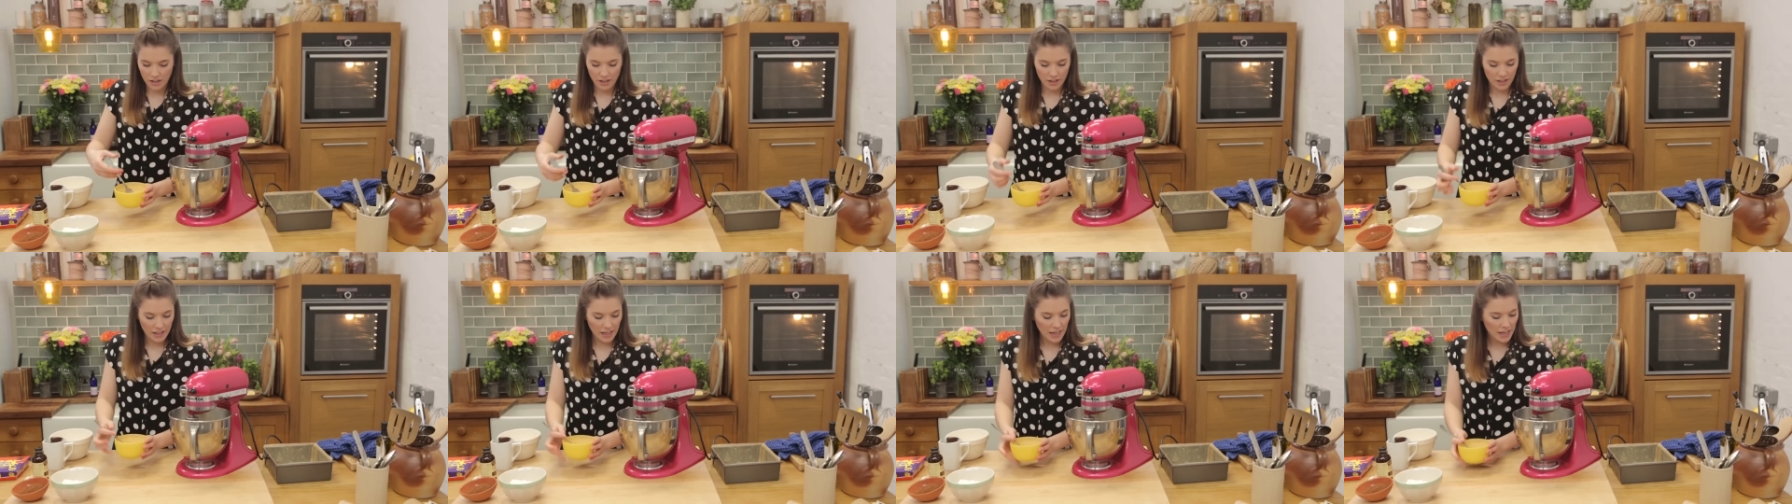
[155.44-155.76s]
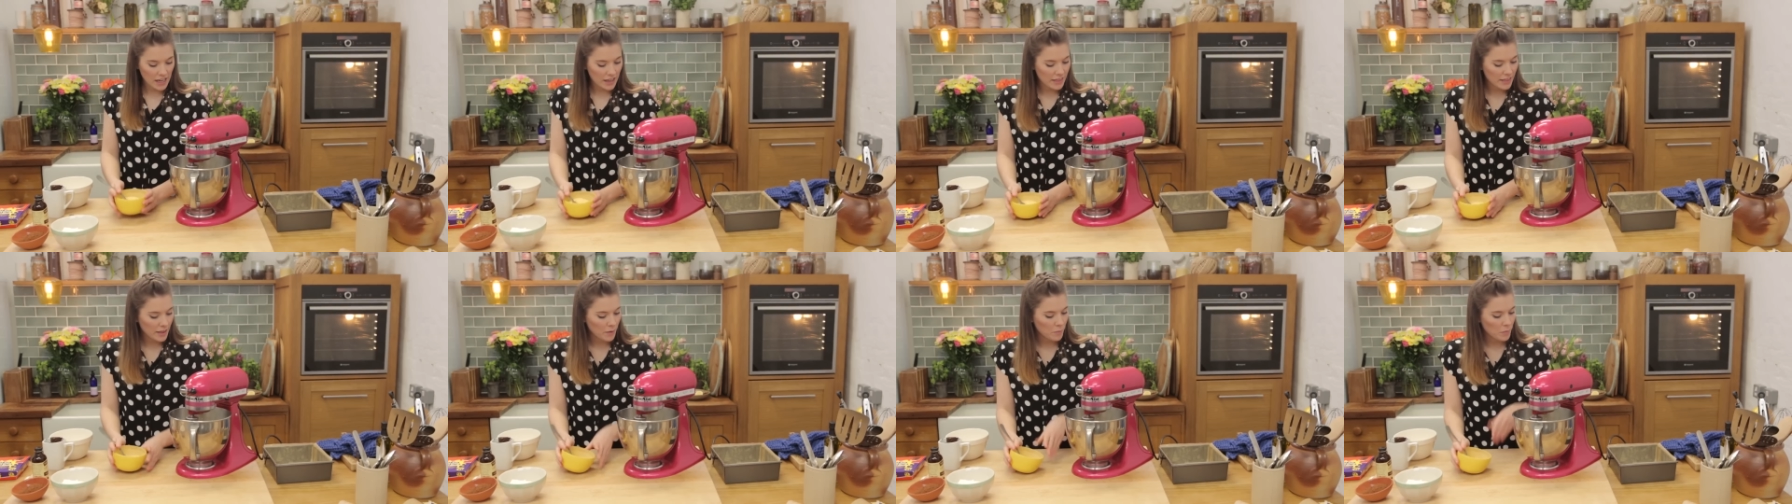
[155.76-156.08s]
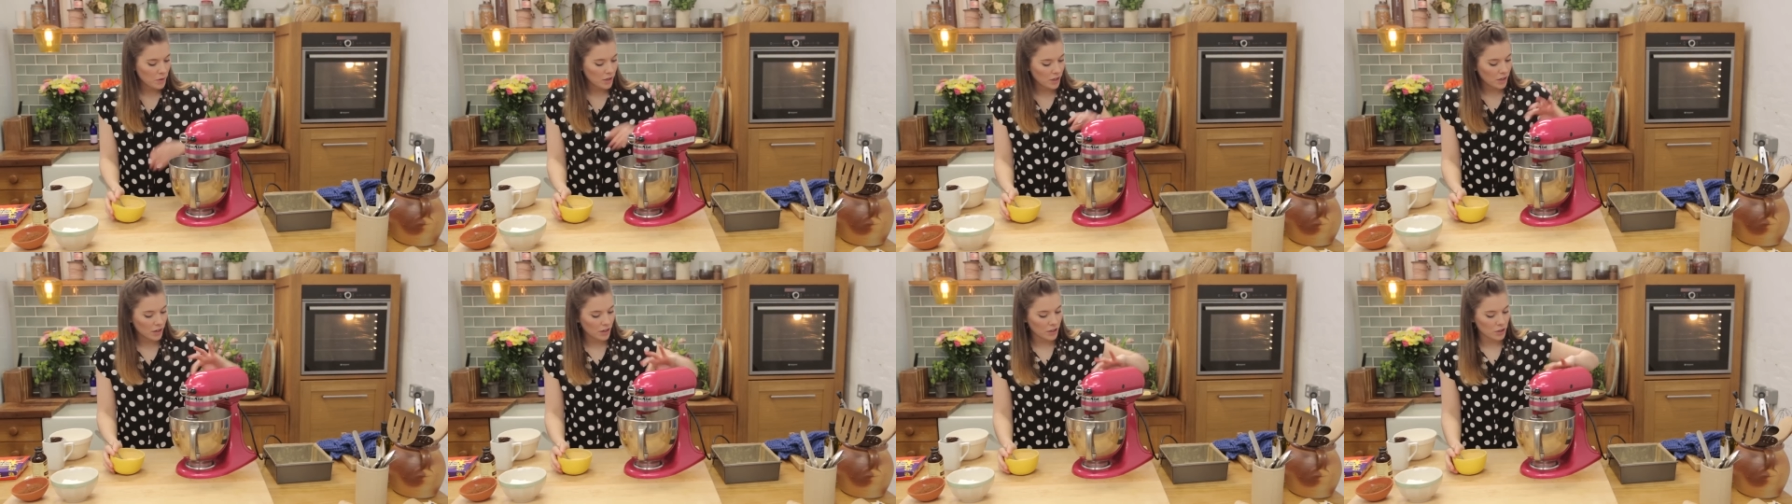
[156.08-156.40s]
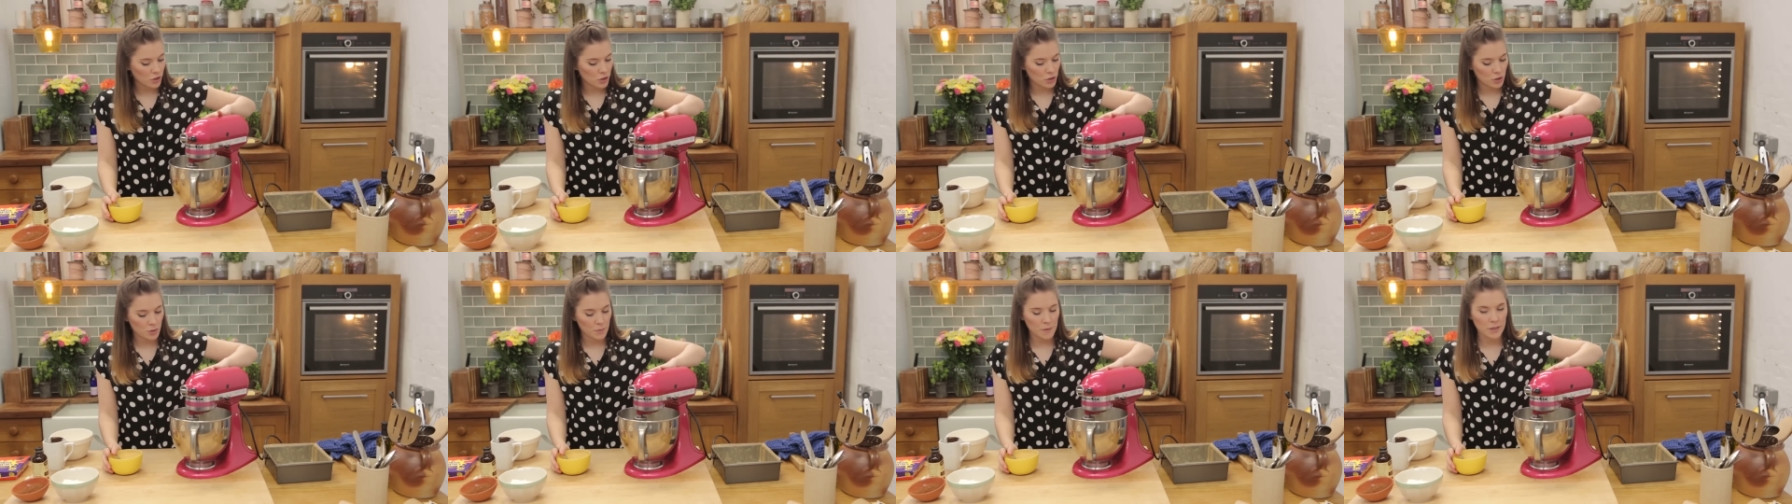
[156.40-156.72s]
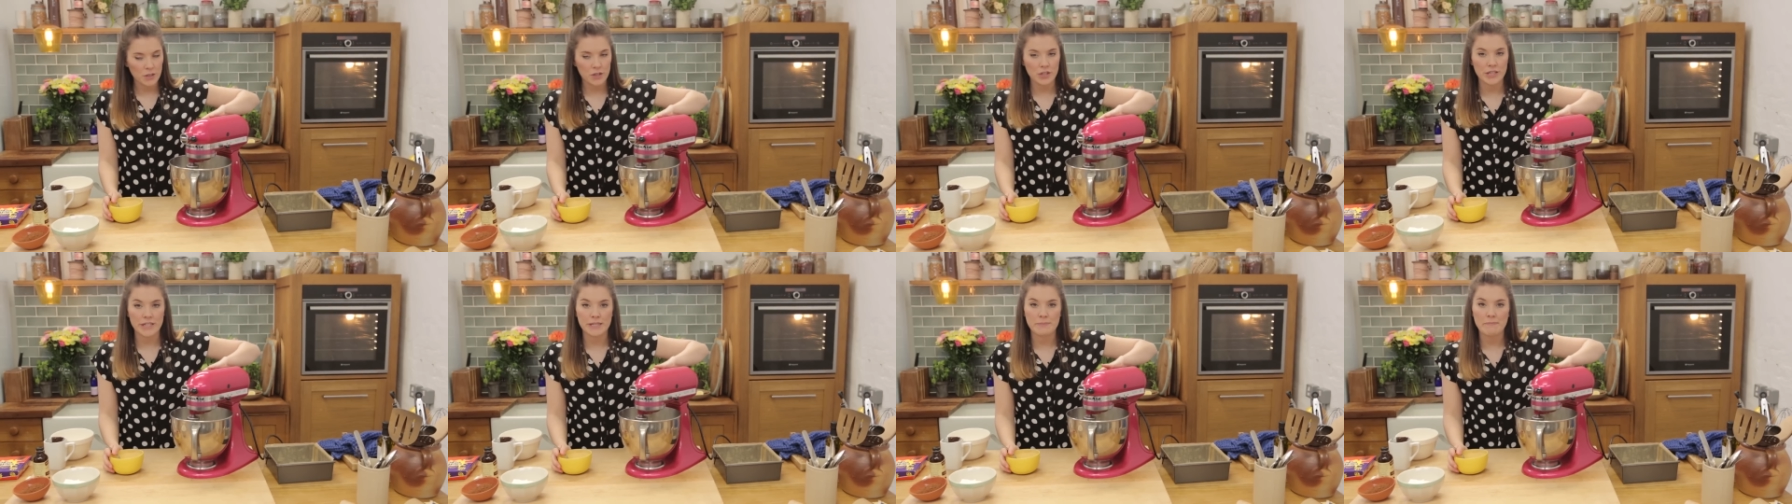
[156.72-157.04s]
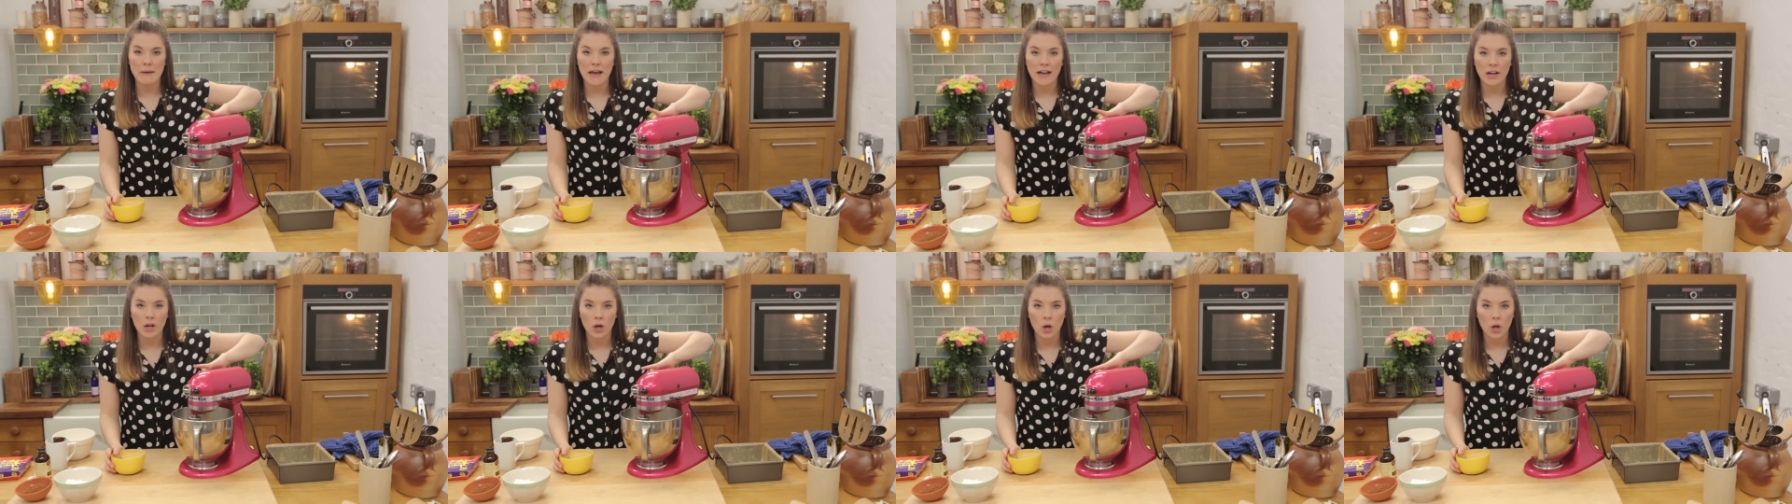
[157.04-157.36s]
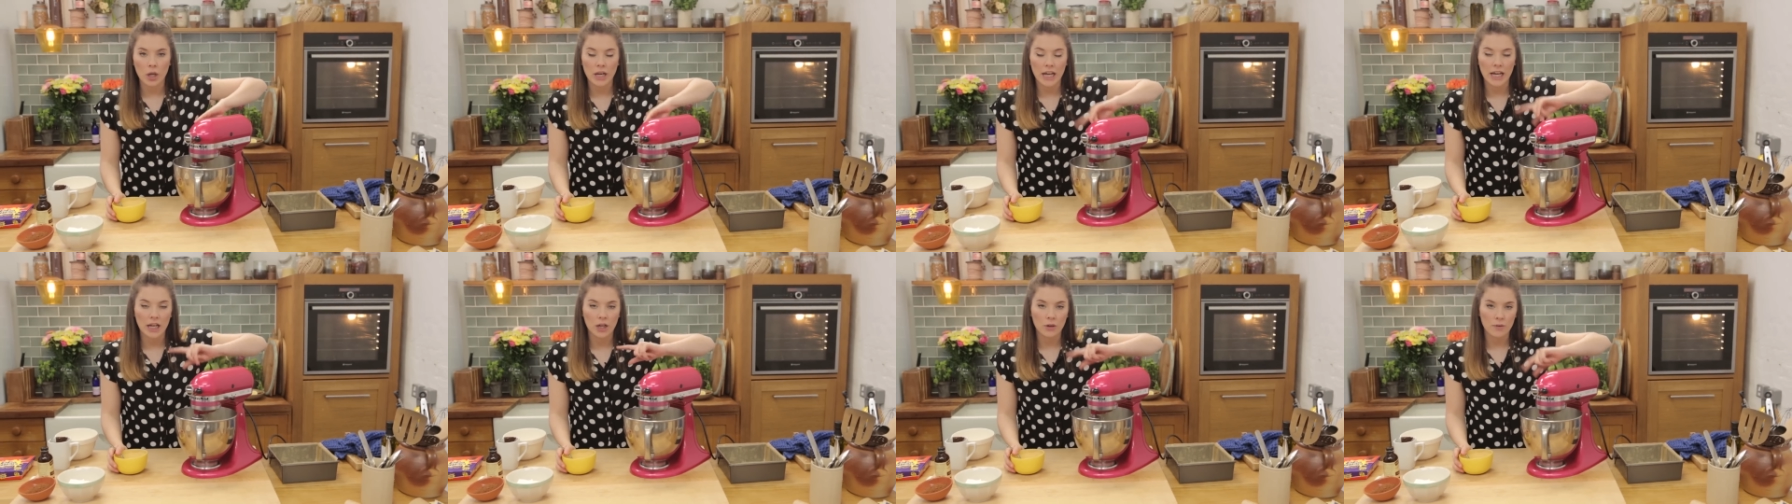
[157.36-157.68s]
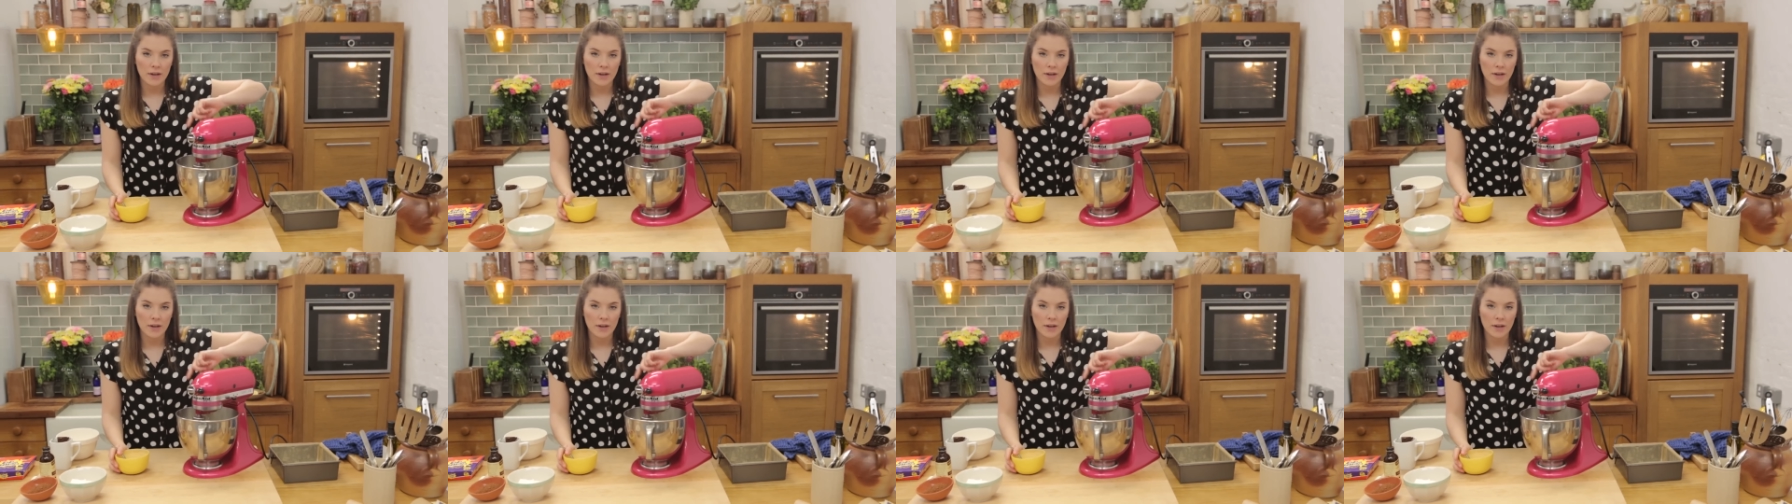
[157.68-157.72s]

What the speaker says: Okay, and then we're going to switch this back on and